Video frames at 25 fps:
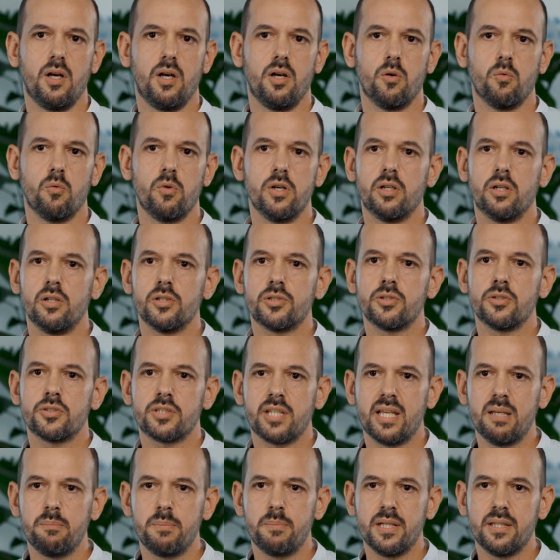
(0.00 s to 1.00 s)
We're also
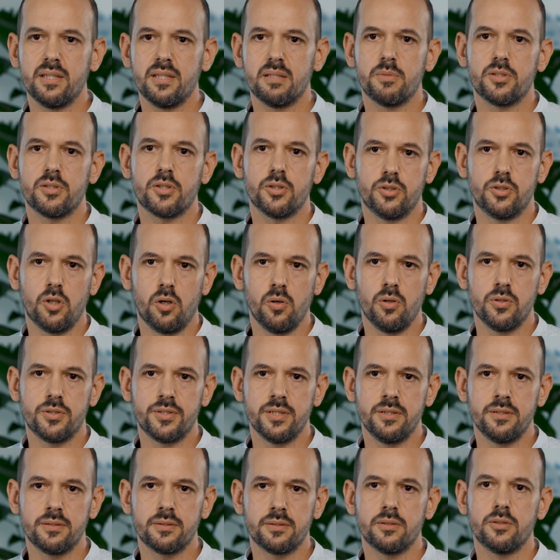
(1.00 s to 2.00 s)
shaping the
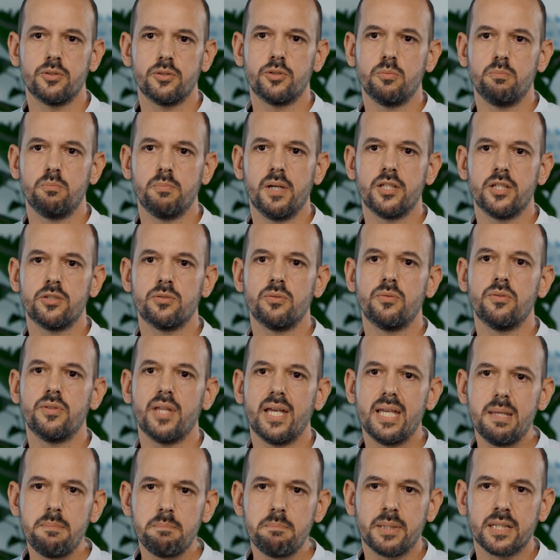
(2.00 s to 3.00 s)
methodologies to measure
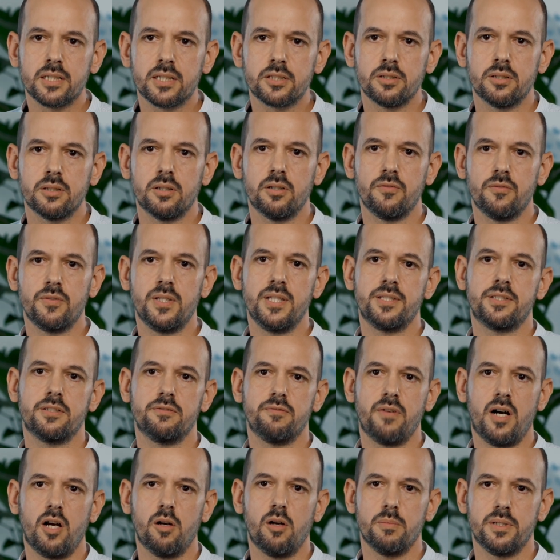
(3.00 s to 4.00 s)
the impact of these
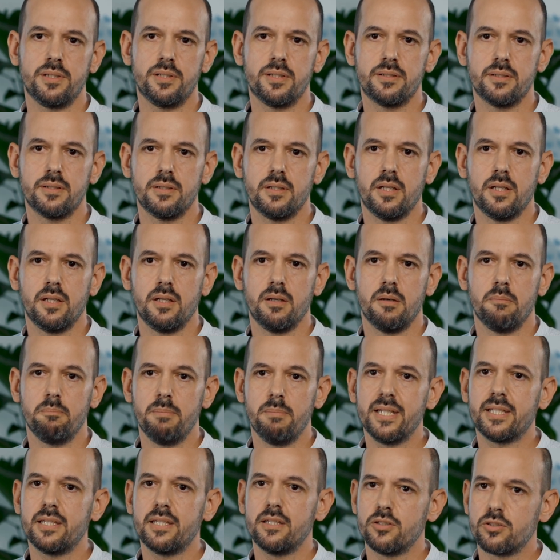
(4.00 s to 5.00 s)
environments,
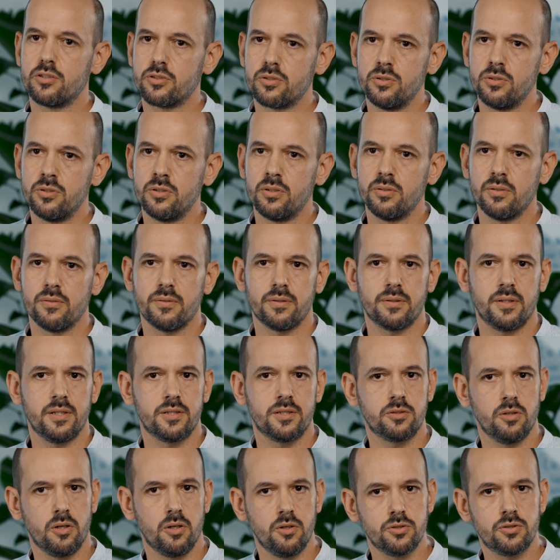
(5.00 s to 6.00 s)
making sure the
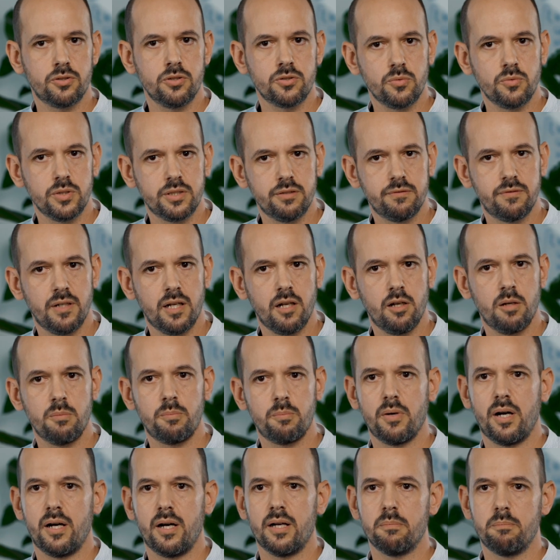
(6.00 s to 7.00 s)
solutions we develop
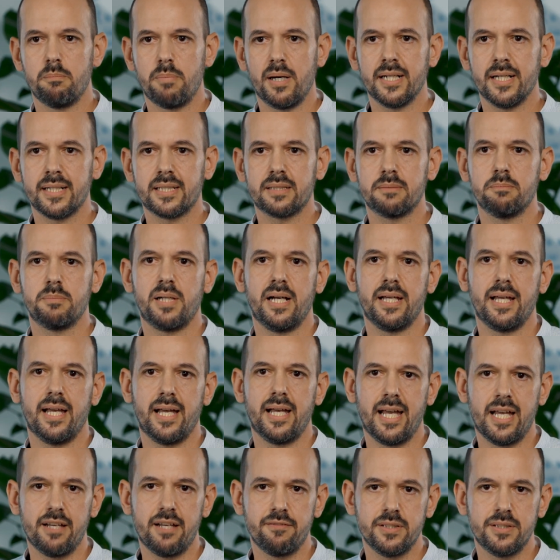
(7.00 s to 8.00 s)
are backed by
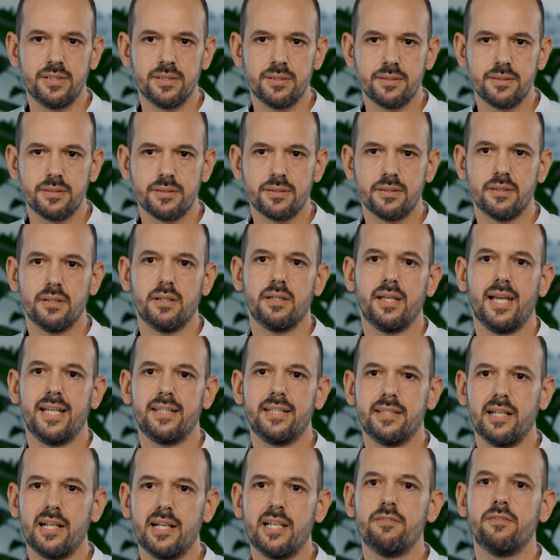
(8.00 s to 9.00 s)
evidence
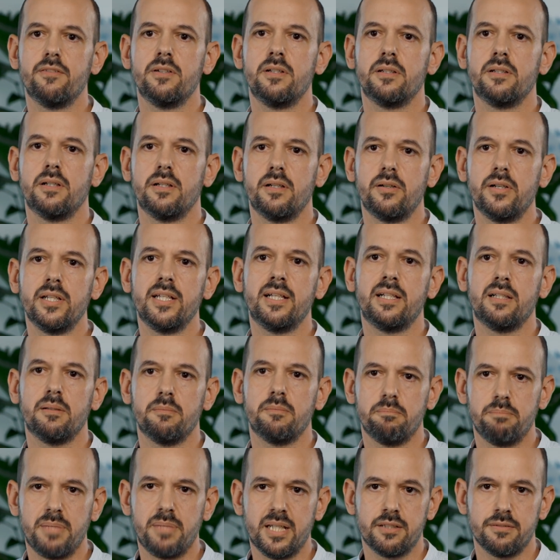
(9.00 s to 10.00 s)
and deliver real
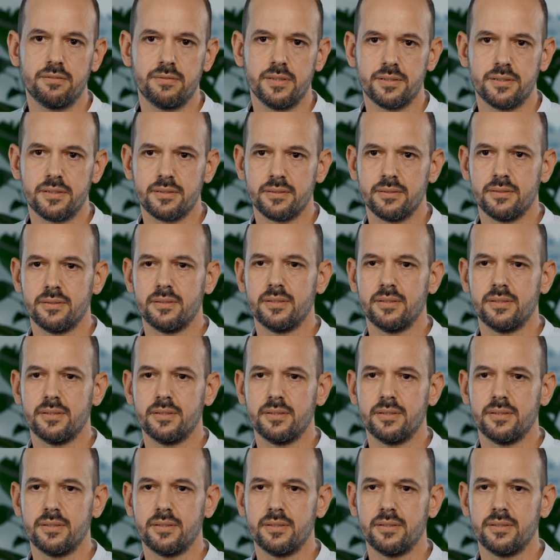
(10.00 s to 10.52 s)
benefits.